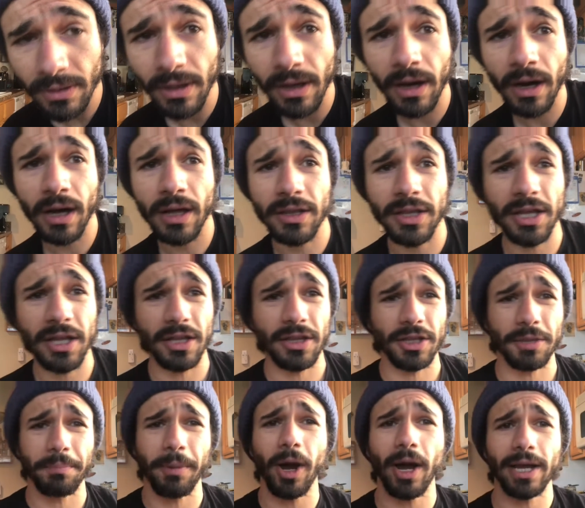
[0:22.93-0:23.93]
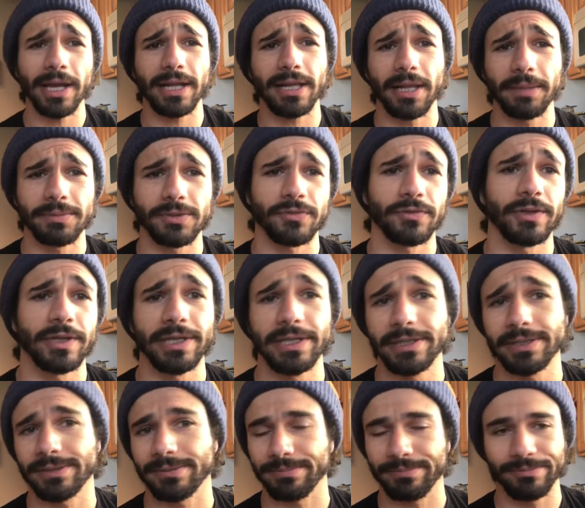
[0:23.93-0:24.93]
Uh, the, the pocket clips for
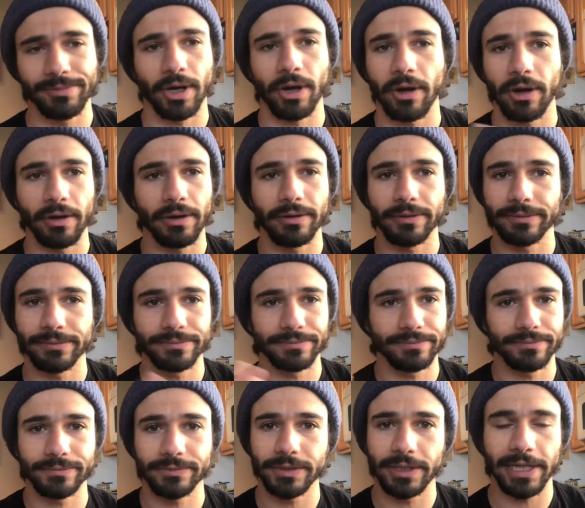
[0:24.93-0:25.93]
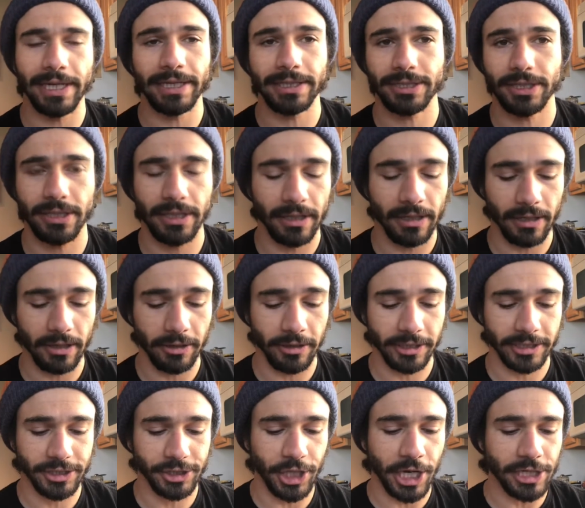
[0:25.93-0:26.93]
these are, ex uh,
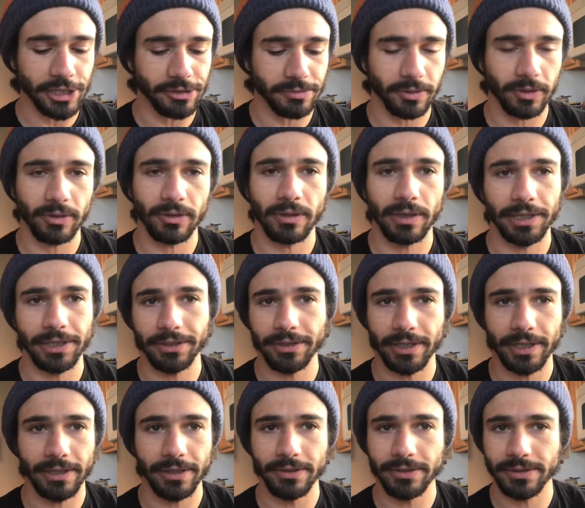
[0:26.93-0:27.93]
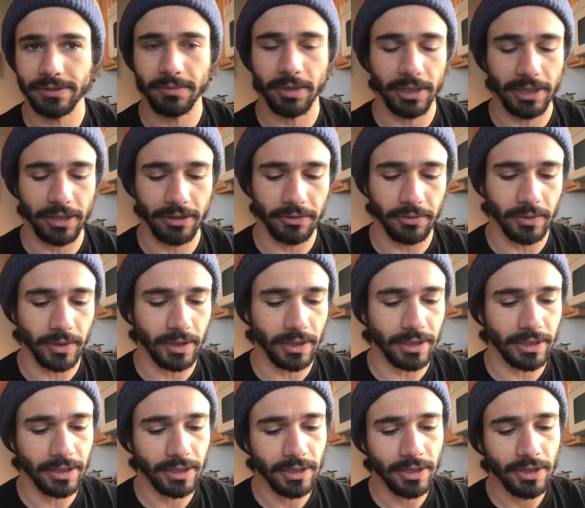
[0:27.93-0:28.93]
are exchangeable and you can use them on either
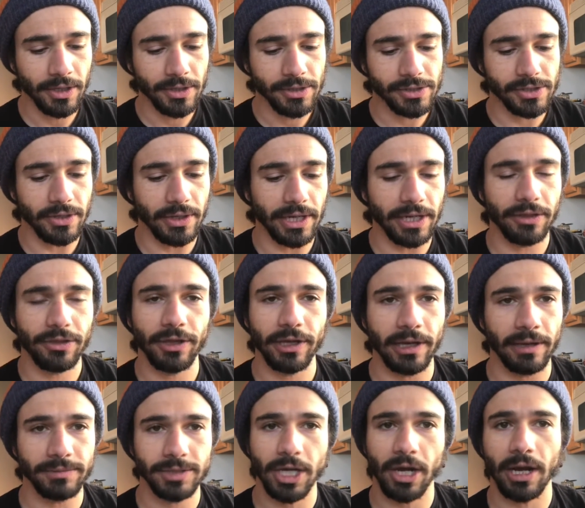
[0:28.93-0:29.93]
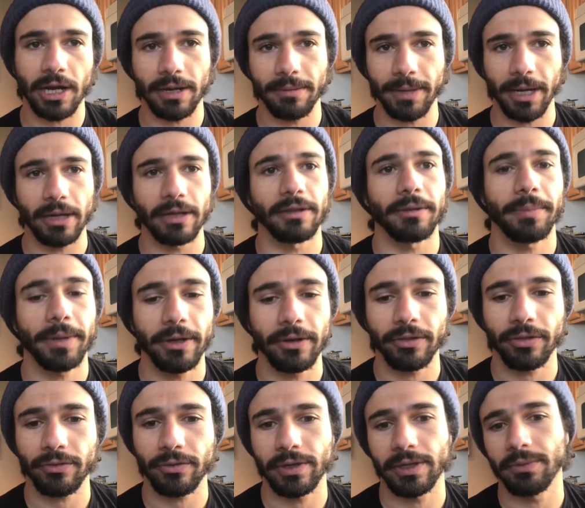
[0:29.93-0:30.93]
one. So anything I'm talking about in the
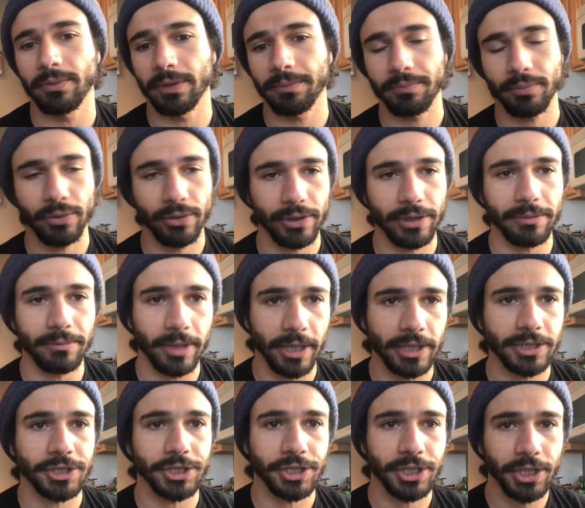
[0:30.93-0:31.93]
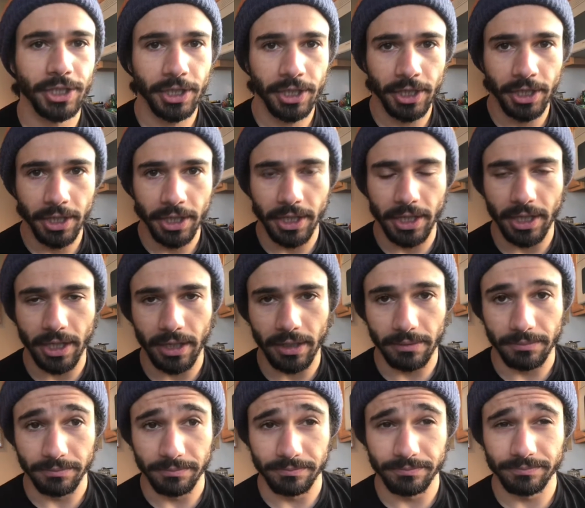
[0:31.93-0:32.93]
Para three would pretty much,
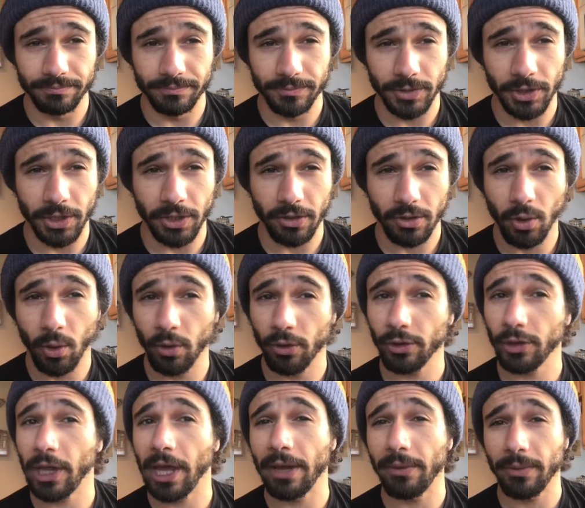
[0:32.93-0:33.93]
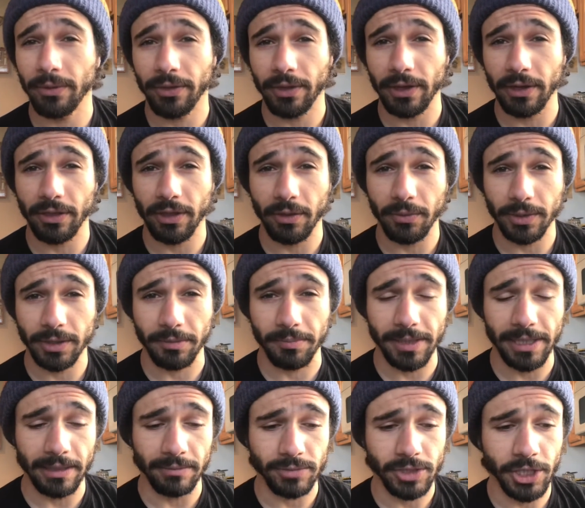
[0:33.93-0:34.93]
um, you know, correlate with anything with the
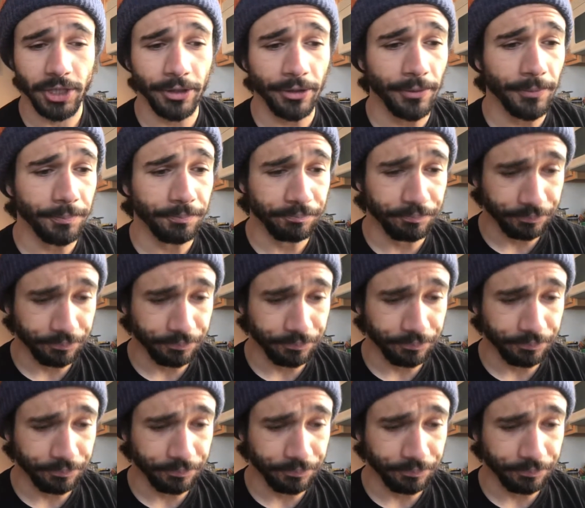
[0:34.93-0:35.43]
PM2.